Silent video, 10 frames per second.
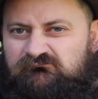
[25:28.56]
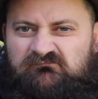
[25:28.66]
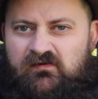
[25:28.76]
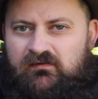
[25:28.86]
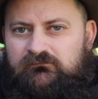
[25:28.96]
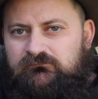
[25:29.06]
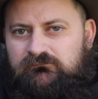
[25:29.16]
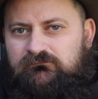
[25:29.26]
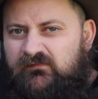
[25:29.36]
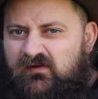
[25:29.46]
They're
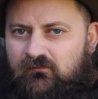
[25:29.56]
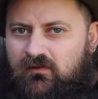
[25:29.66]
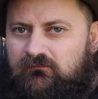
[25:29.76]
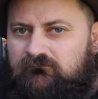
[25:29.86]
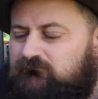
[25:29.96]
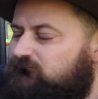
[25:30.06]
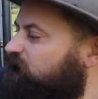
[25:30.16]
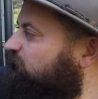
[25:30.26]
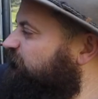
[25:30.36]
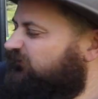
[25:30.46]
alright.
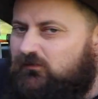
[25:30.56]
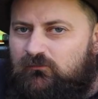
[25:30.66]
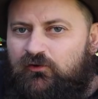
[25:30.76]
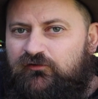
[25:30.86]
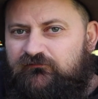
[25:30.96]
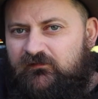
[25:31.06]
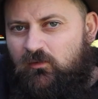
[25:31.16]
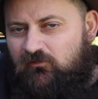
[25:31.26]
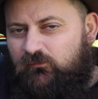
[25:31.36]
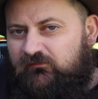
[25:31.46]
They don't move. They
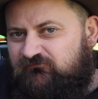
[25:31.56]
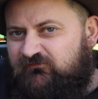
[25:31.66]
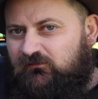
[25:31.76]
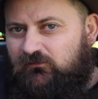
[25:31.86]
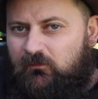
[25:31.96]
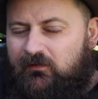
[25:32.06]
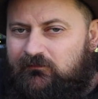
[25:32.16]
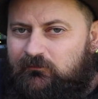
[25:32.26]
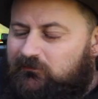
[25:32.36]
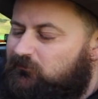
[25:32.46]
might wriggle
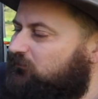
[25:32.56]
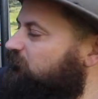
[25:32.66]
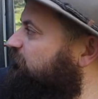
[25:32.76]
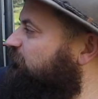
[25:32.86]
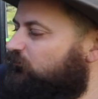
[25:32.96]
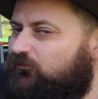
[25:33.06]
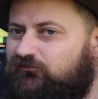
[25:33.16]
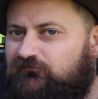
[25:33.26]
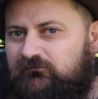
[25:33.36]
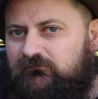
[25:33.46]
around a bit, but they don't
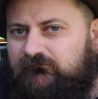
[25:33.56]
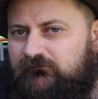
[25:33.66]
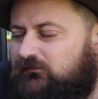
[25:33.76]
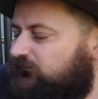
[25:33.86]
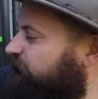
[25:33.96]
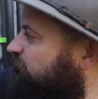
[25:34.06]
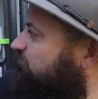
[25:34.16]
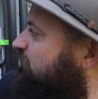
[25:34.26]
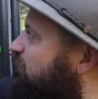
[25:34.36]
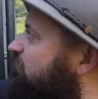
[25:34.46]
move, so it's good.